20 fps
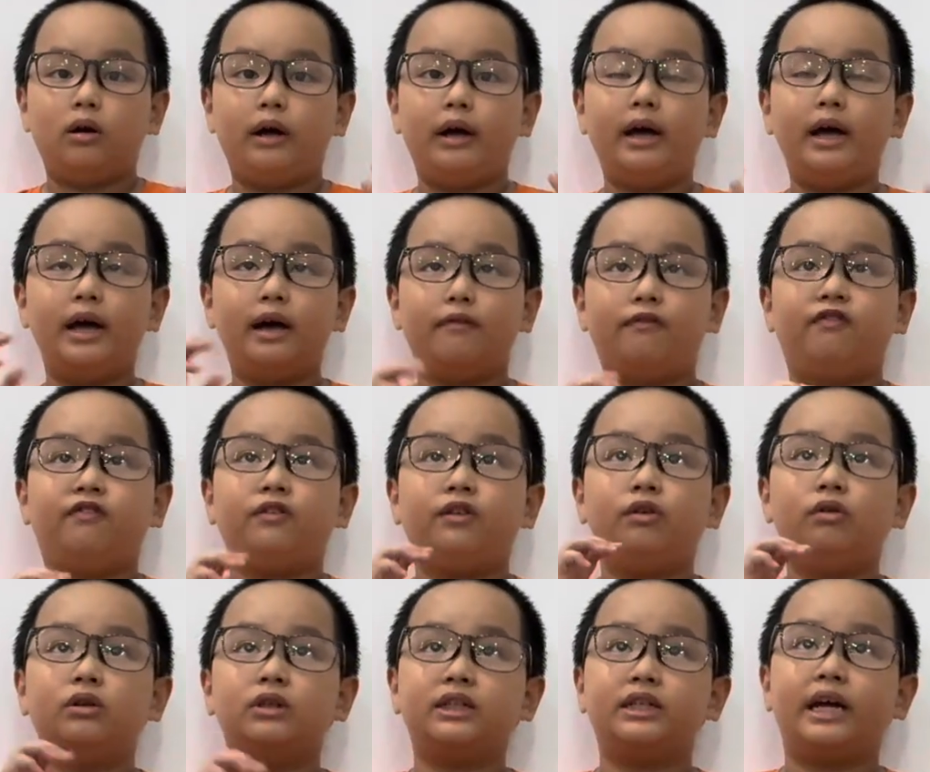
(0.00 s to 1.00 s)
If
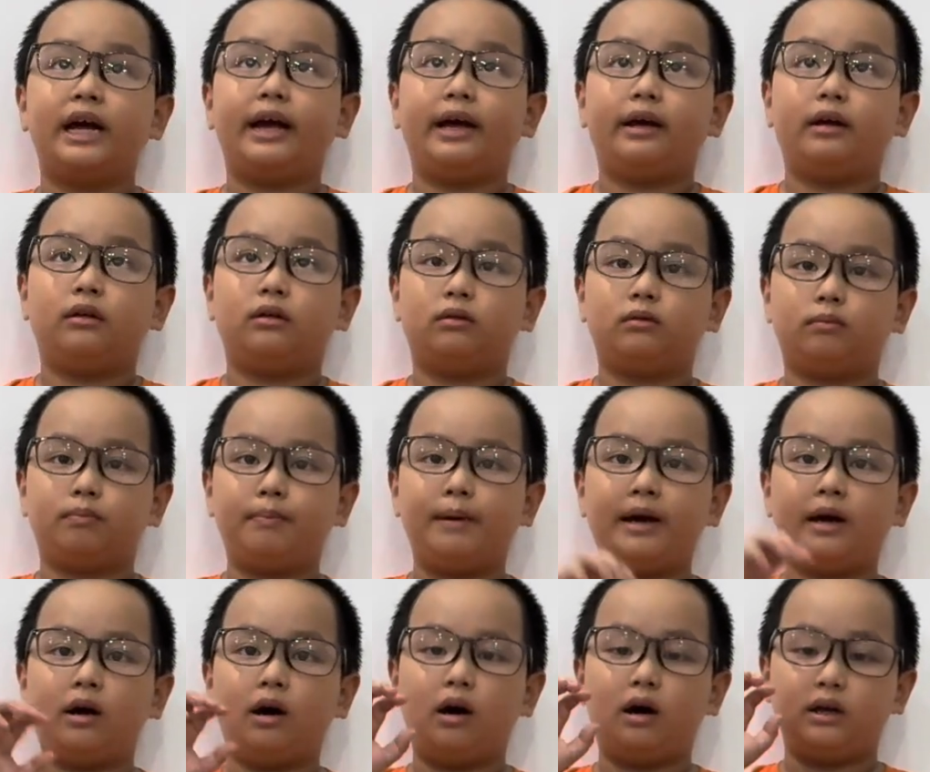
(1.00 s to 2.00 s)
you say,
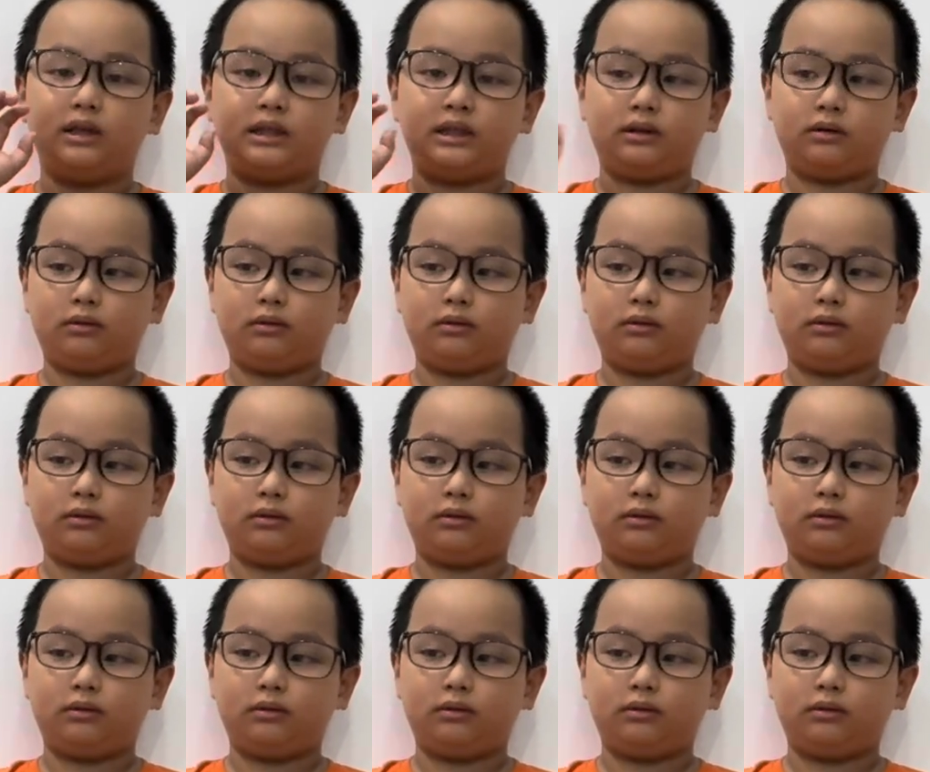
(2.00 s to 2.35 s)
because